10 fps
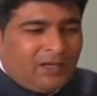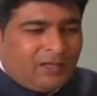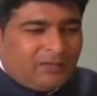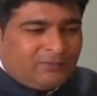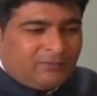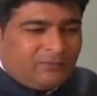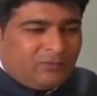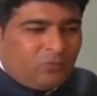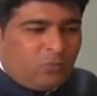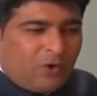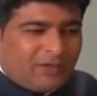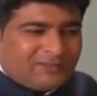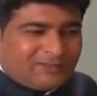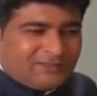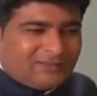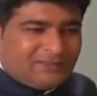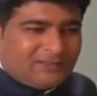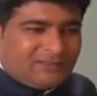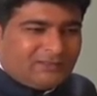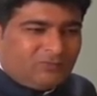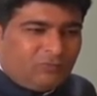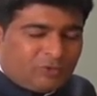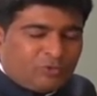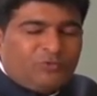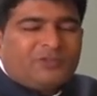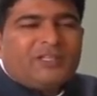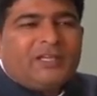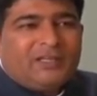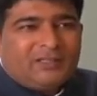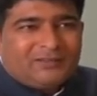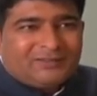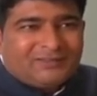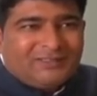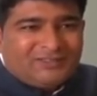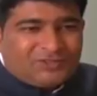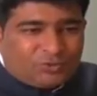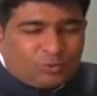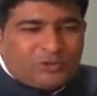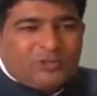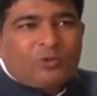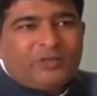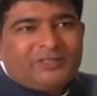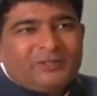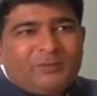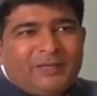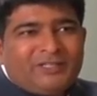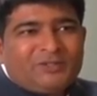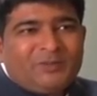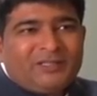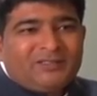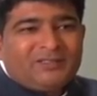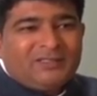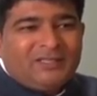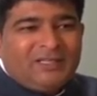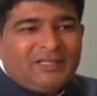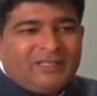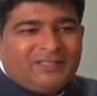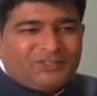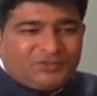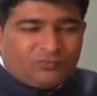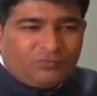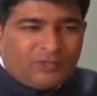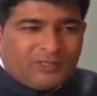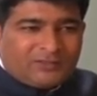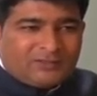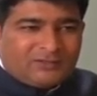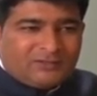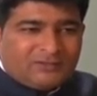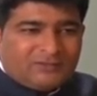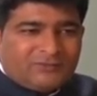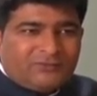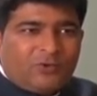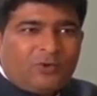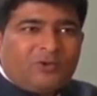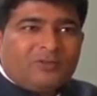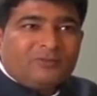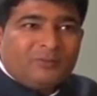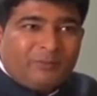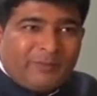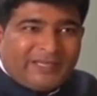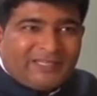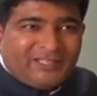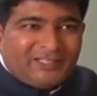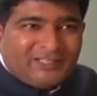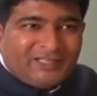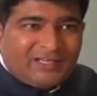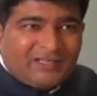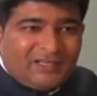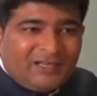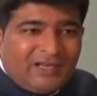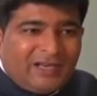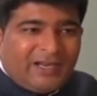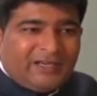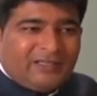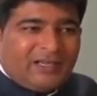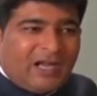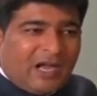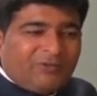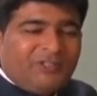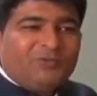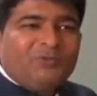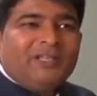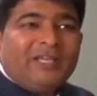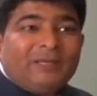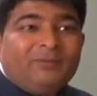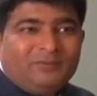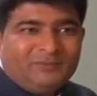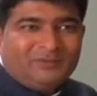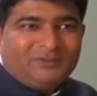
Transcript: Uh, what what do you think this total quality management is to work for Make in India and how it will help